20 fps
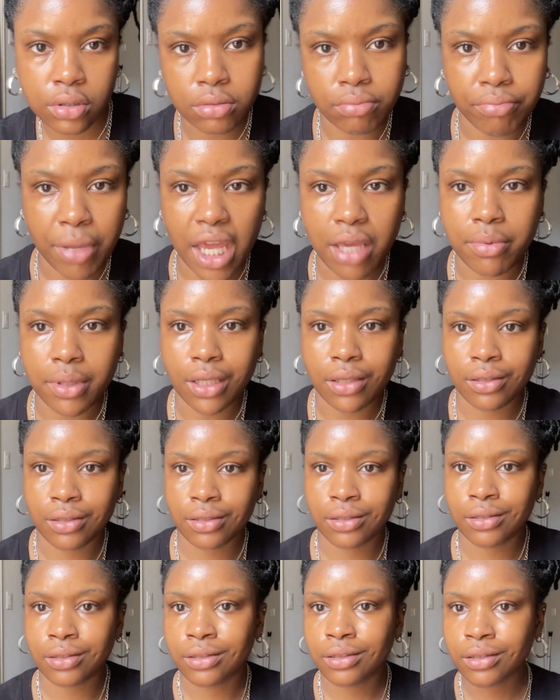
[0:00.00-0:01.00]
Baby,
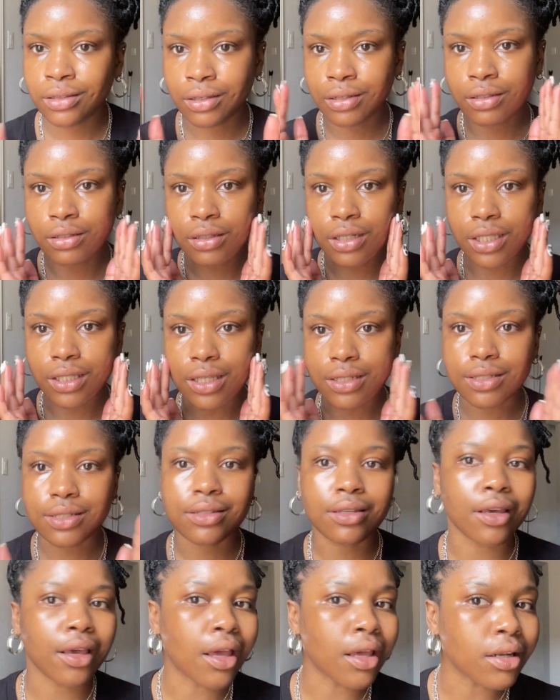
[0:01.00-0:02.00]
look at this
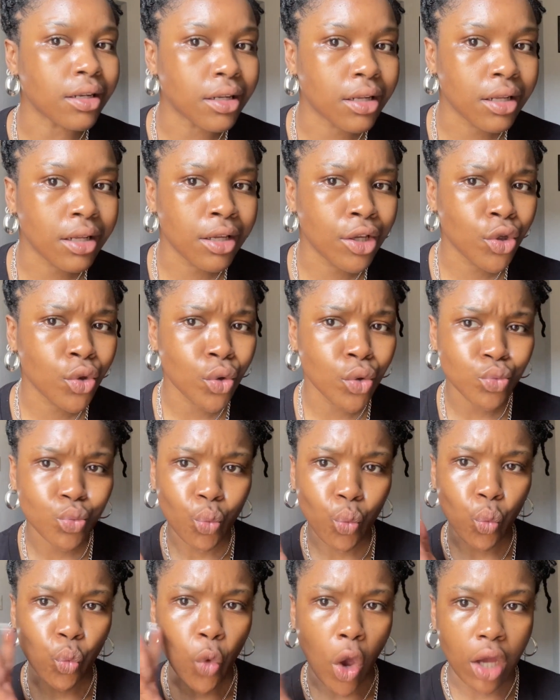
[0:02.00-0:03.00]
skin.
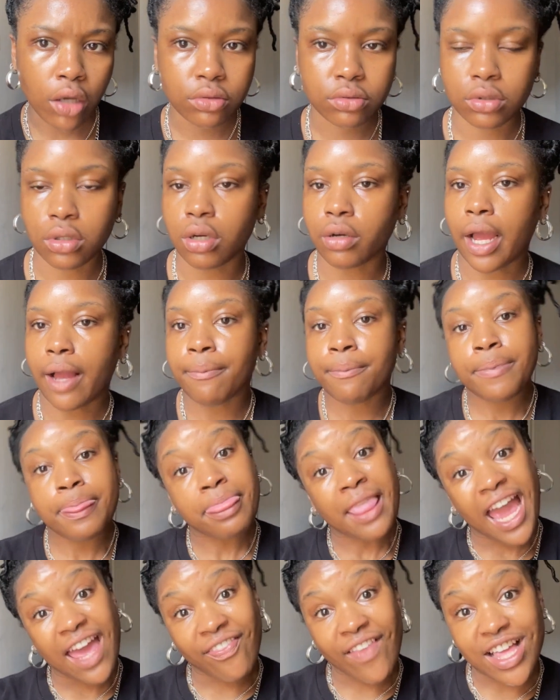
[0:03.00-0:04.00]
Okay,
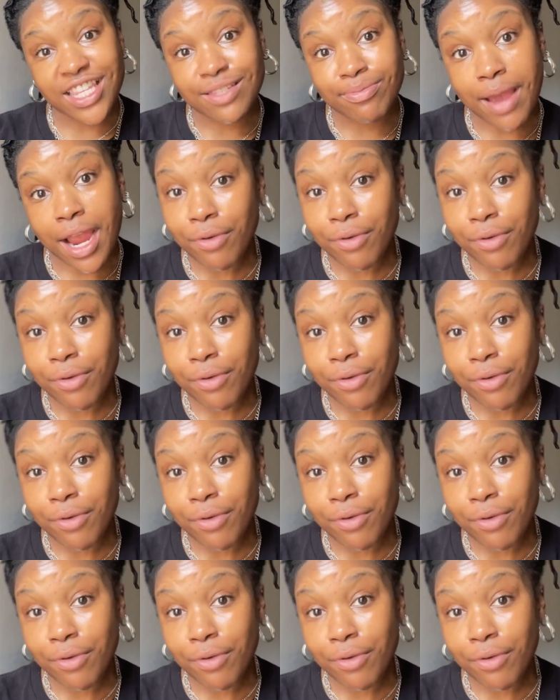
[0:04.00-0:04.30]
and that's my